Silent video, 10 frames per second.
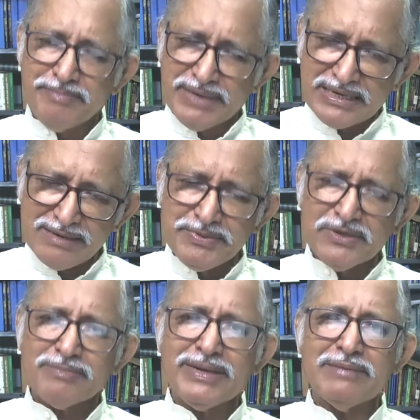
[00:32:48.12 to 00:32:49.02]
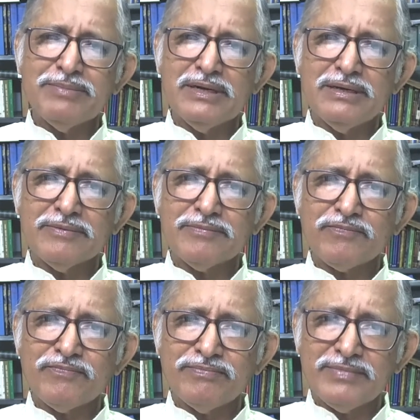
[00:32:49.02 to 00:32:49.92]
pick up your Bible,
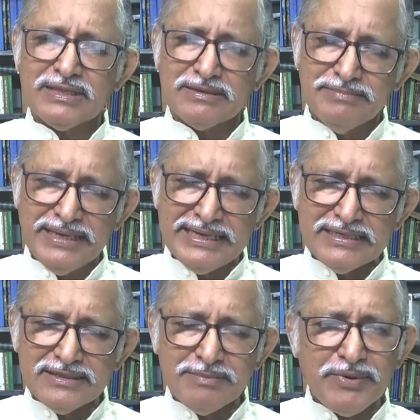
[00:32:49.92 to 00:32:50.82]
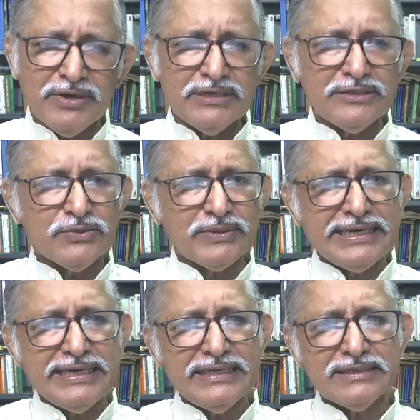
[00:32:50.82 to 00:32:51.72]
make it a point to
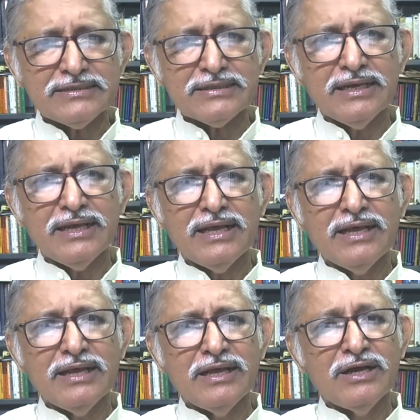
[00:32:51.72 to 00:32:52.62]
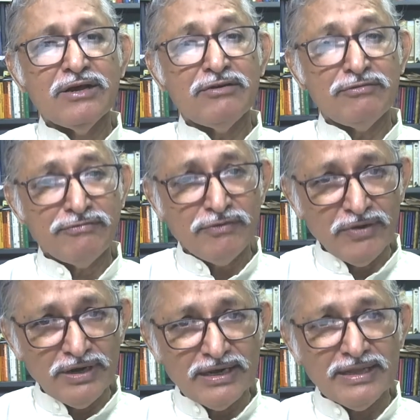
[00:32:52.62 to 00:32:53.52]
read it
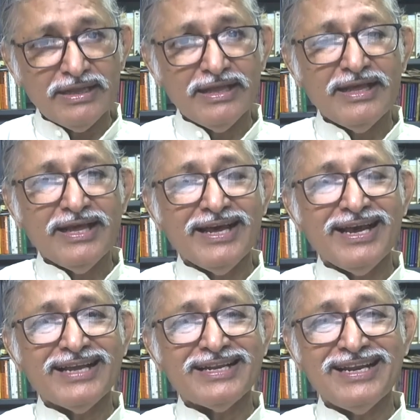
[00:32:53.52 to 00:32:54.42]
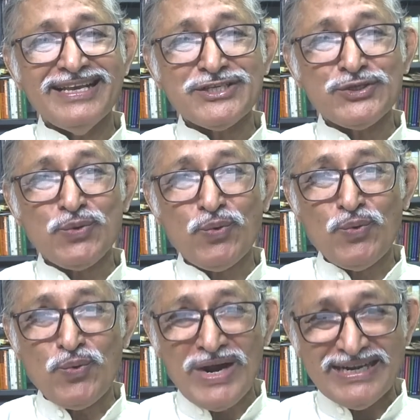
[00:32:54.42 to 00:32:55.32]
full at least
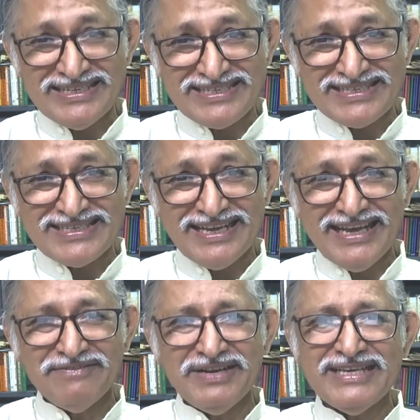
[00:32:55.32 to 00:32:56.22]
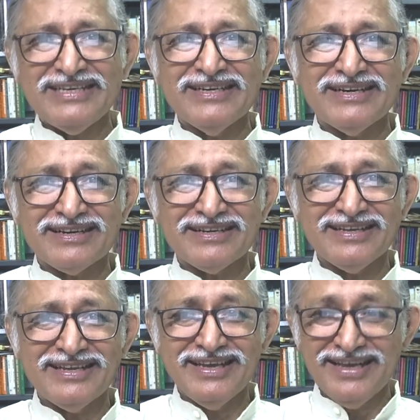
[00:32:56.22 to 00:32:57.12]
once every year.
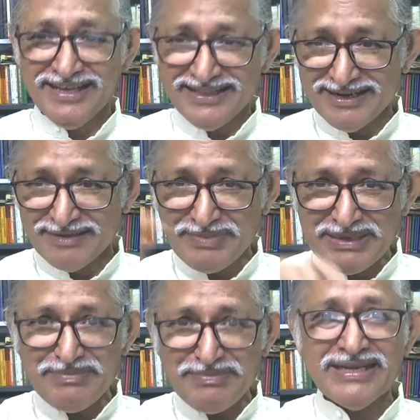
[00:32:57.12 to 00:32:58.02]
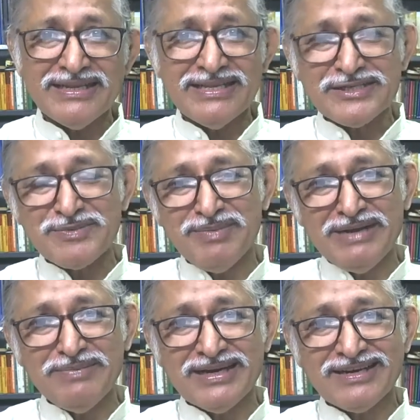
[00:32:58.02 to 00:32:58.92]
There are people in this
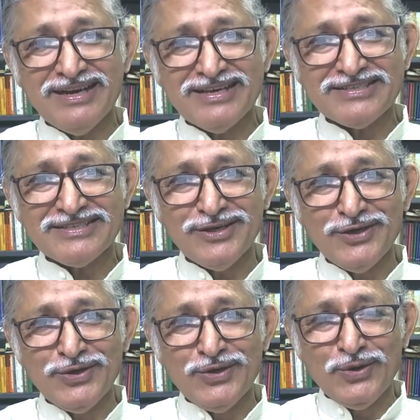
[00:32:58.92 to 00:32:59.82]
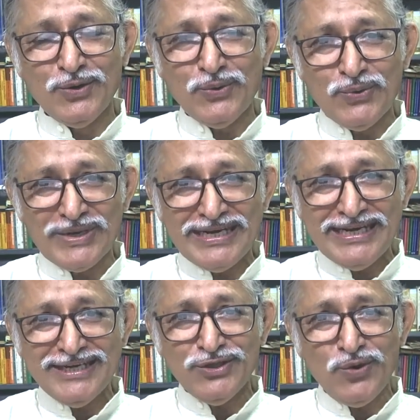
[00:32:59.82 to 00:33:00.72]
Bible class who
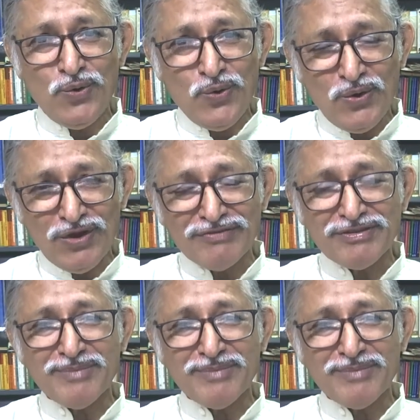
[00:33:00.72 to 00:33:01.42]
read the whole of